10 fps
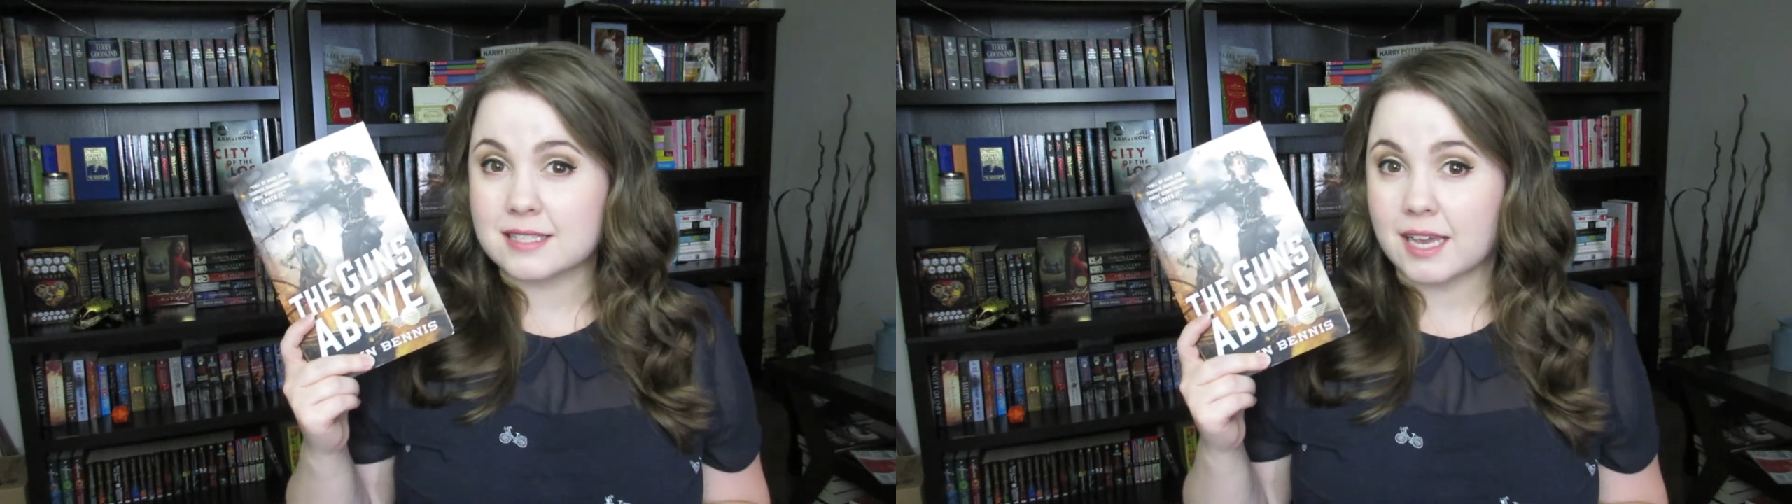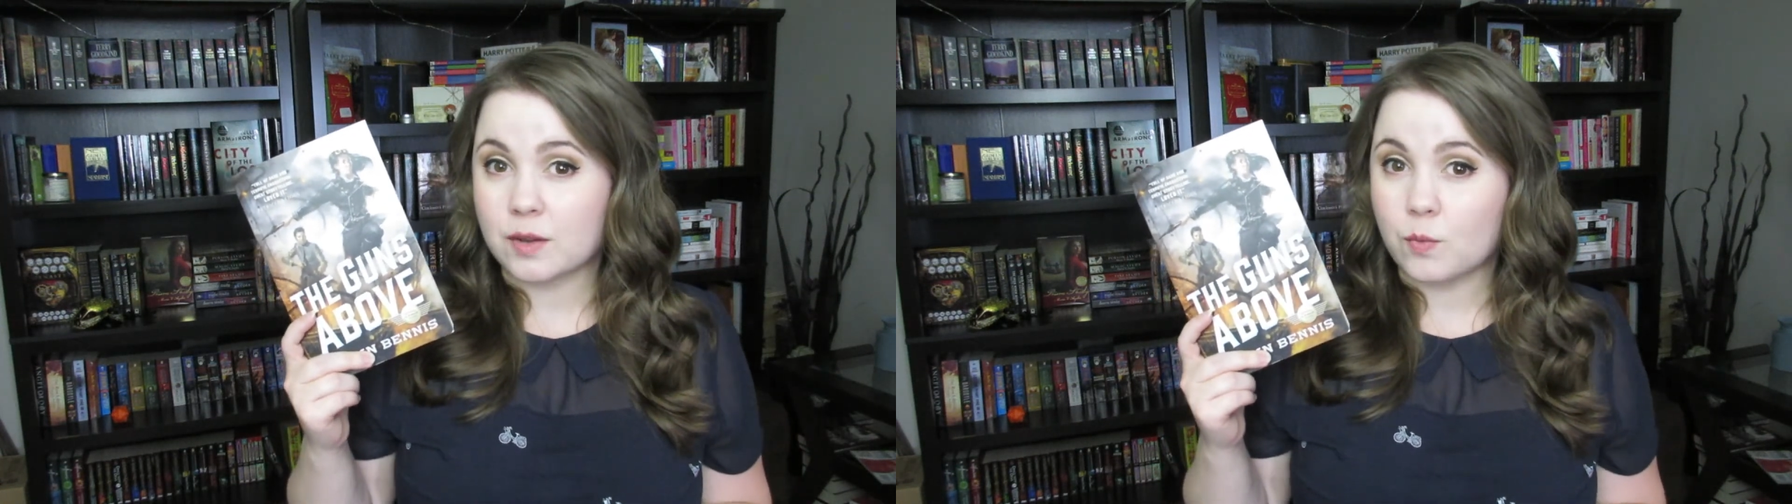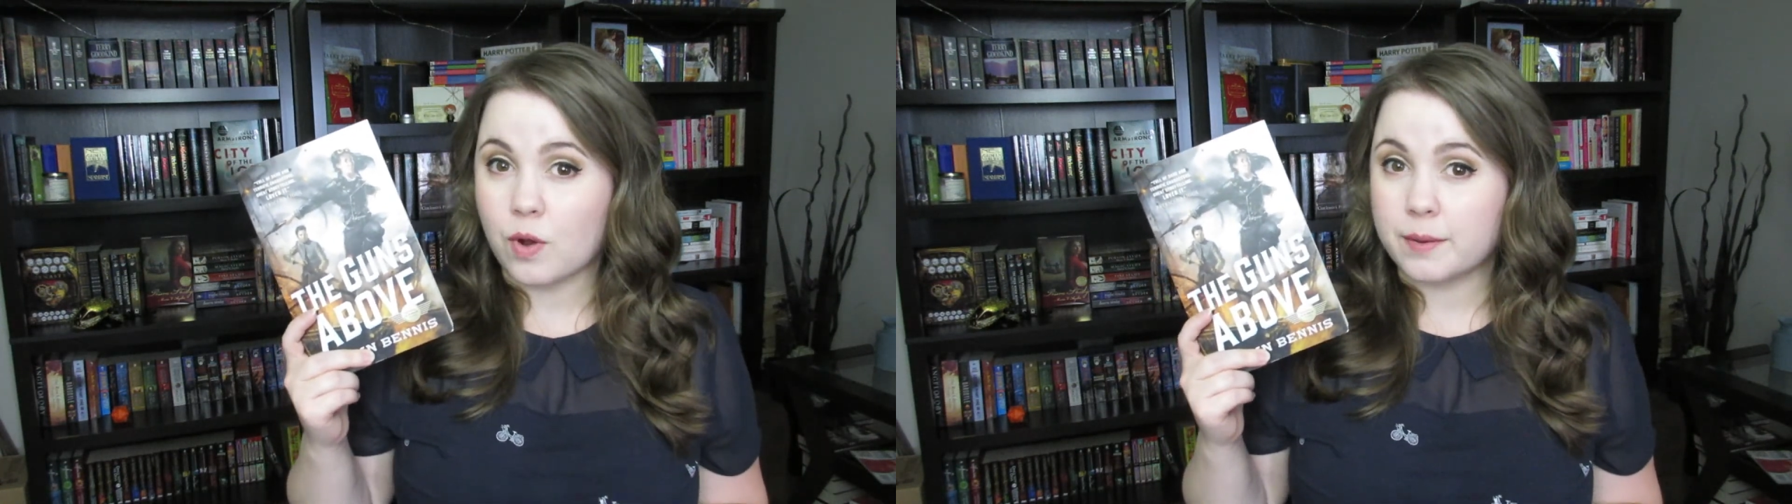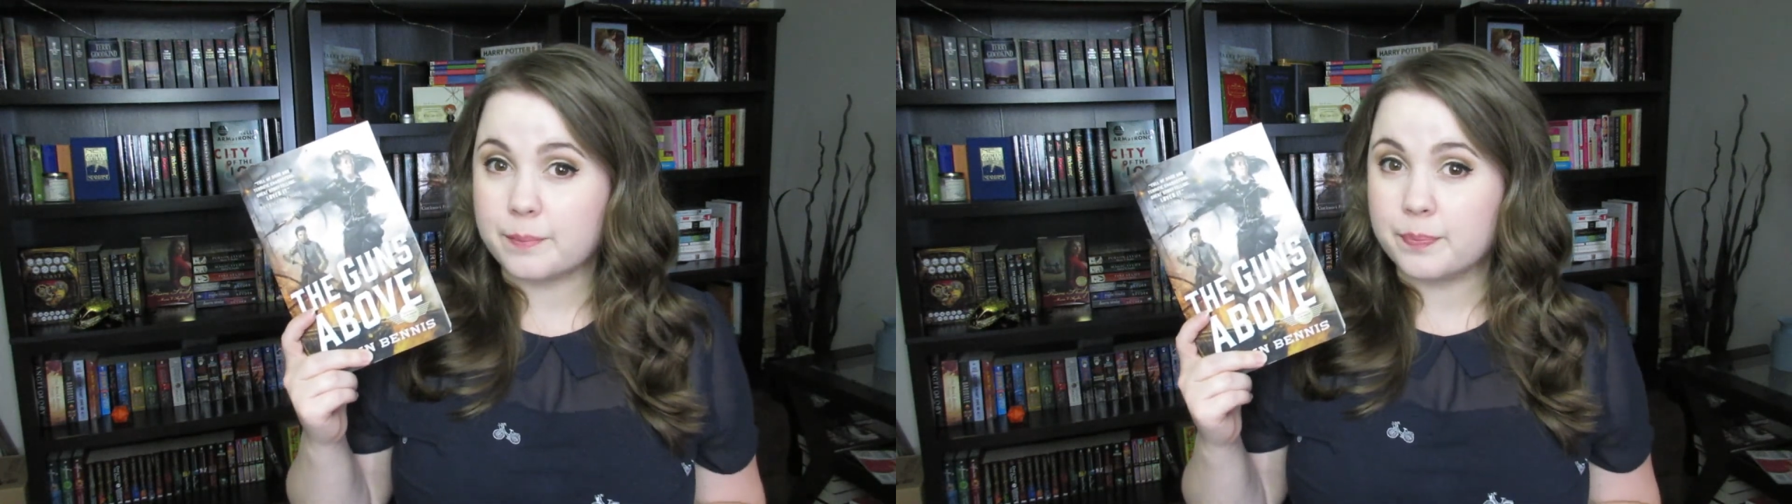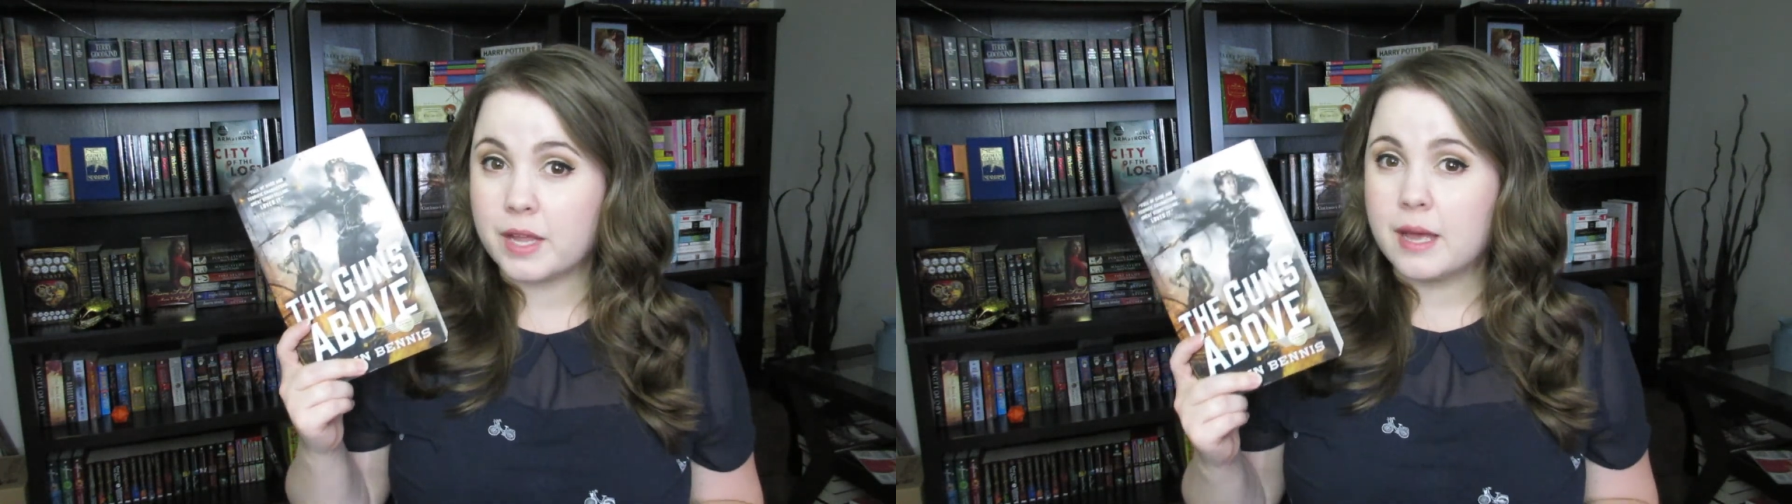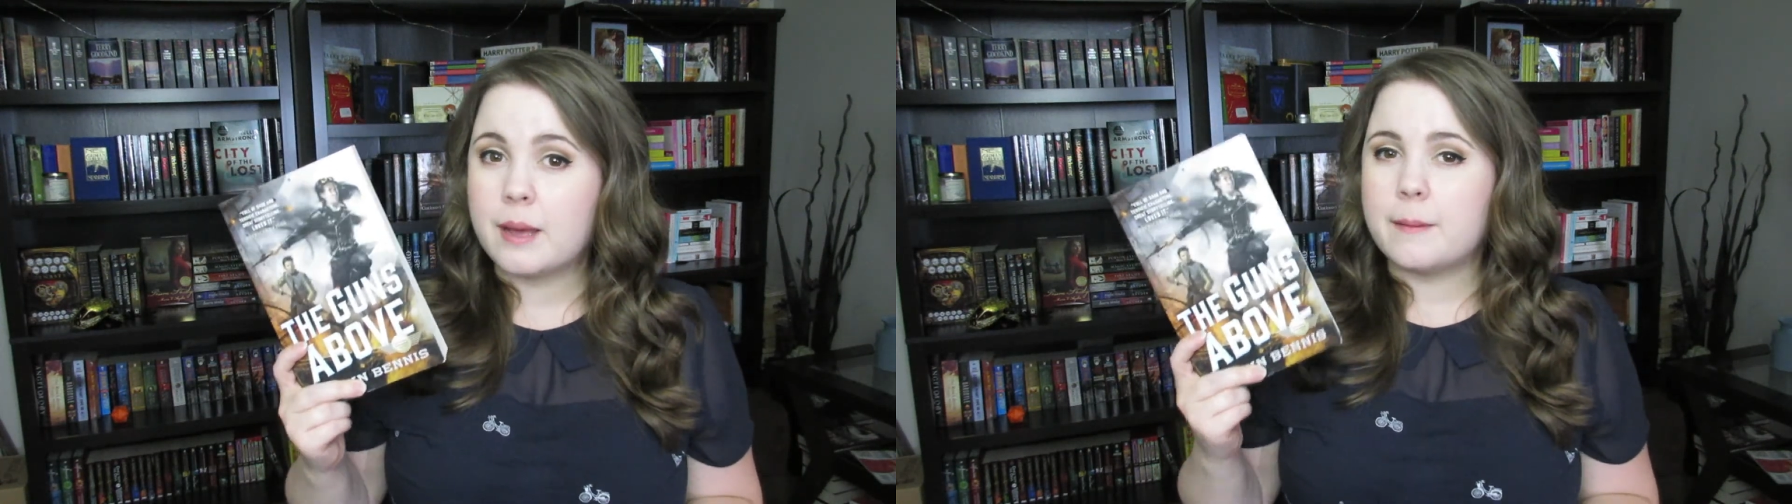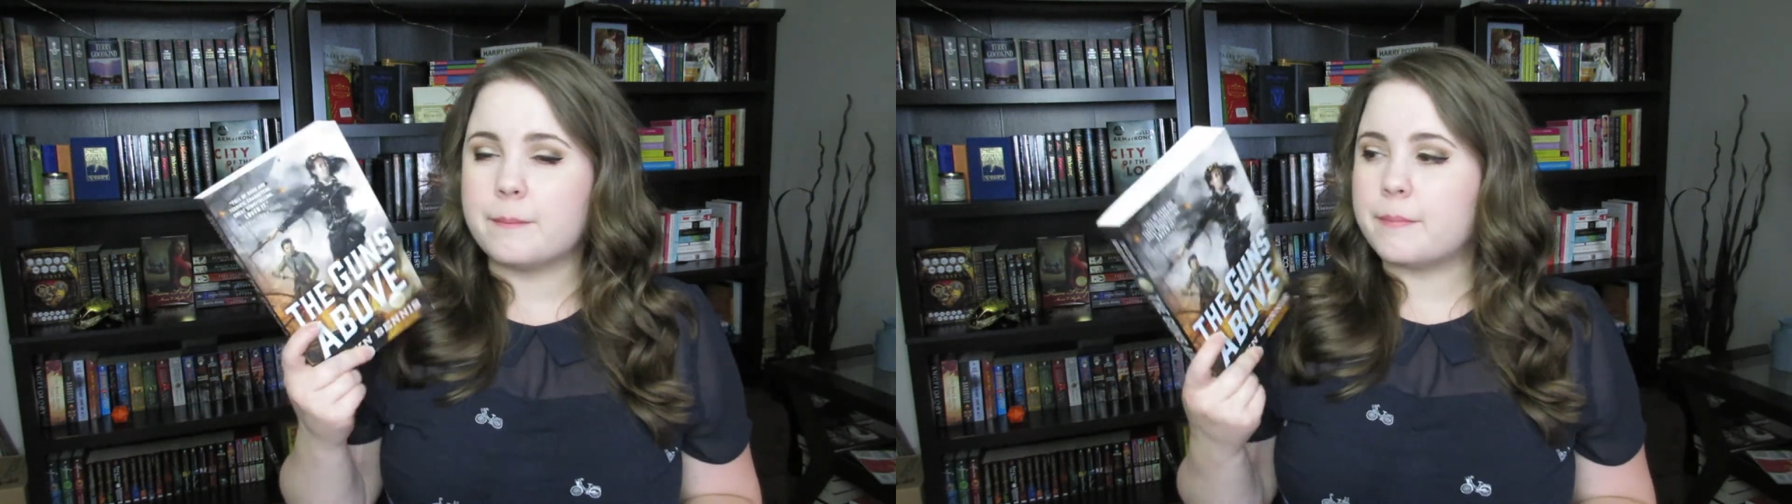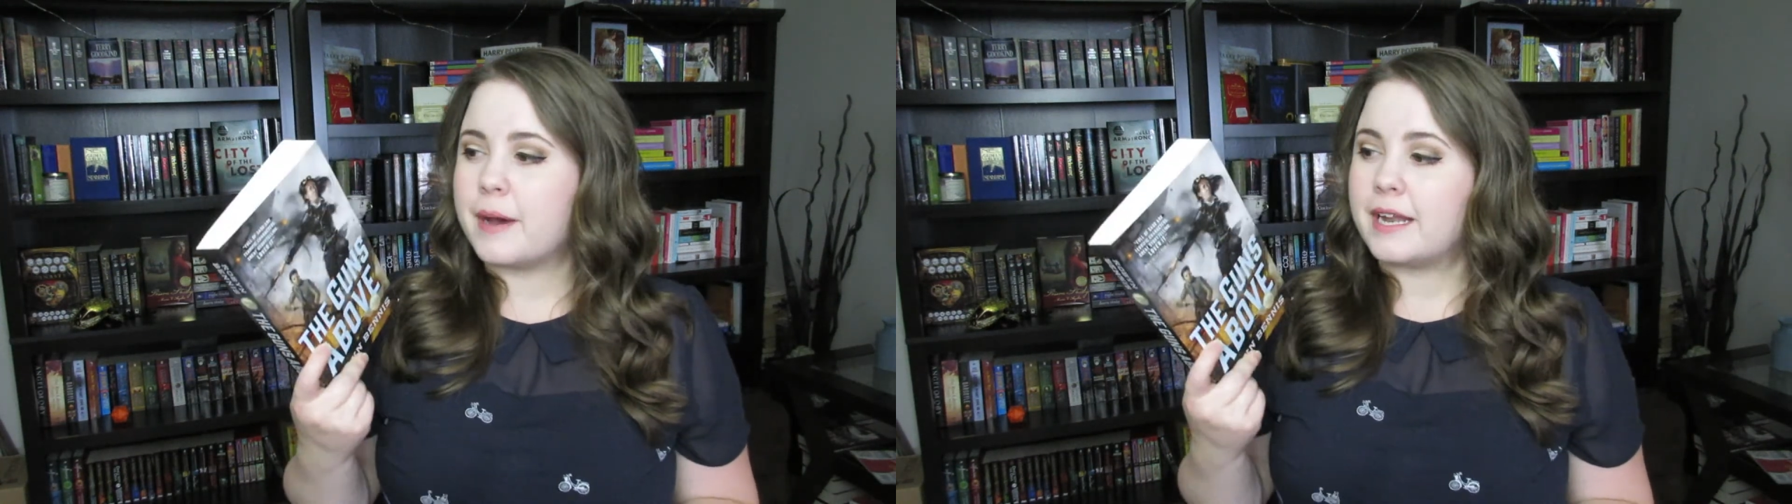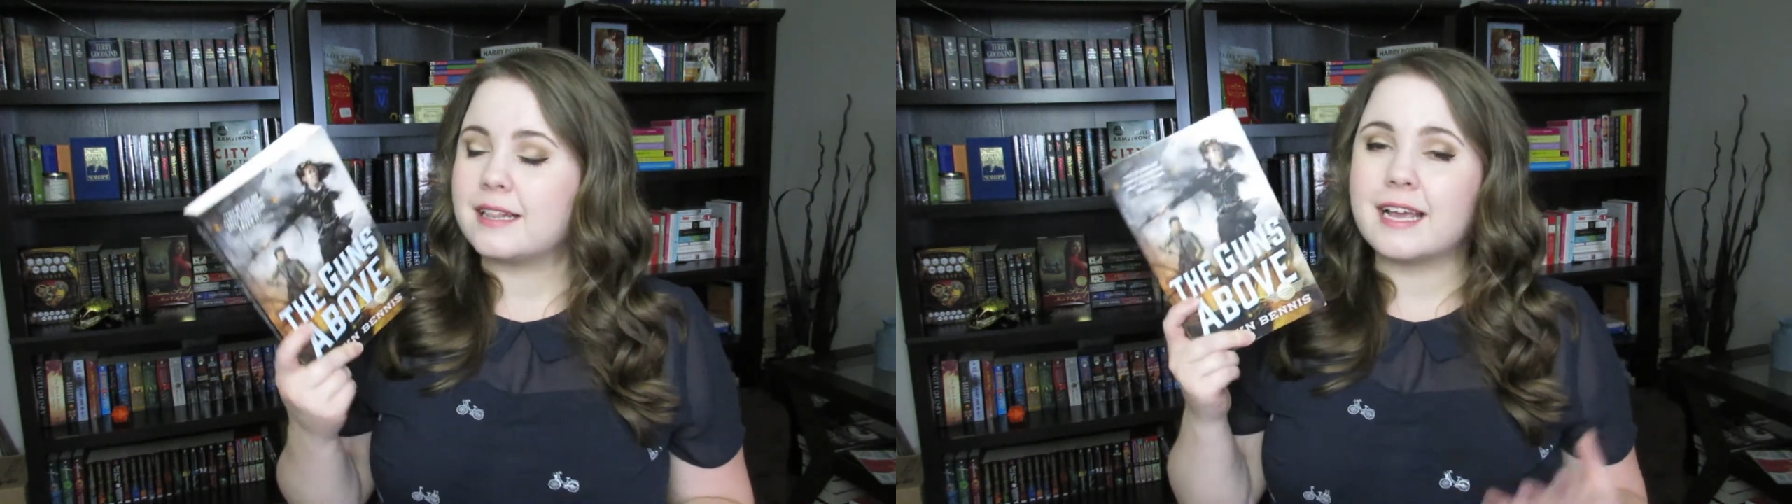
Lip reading: second one. But